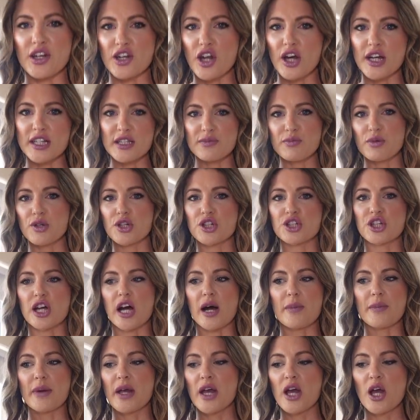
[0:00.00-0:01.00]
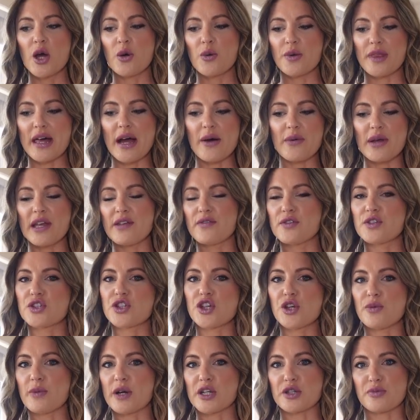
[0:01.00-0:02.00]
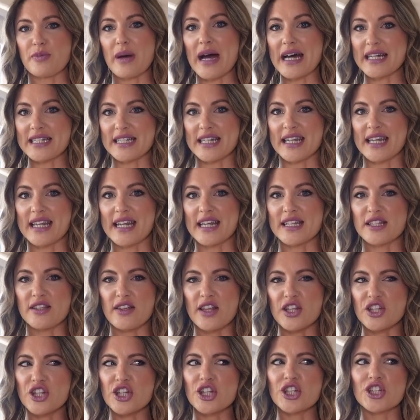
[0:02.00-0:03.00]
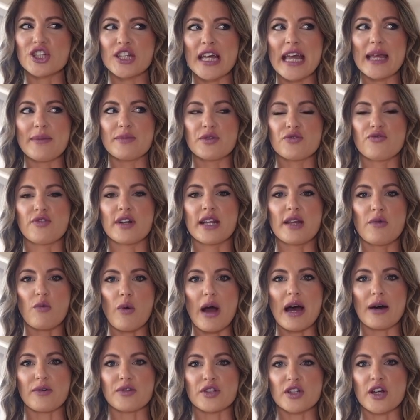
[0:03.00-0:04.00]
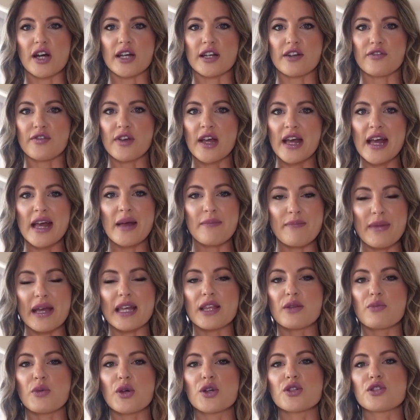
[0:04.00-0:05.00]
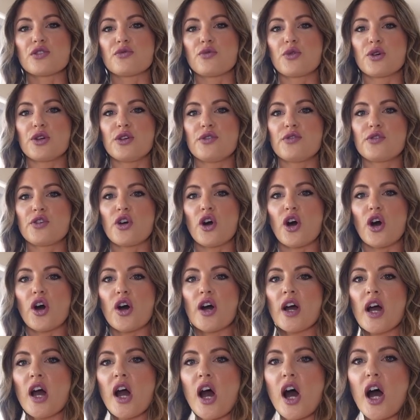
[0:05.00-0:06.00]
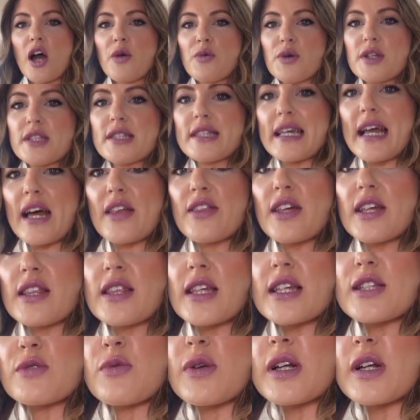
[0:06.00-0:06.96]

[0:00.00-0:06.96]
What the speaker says: a nice push-up without even too much padding in it, so they're just shaped really well to kind of make the most of what you've got. I would say I think this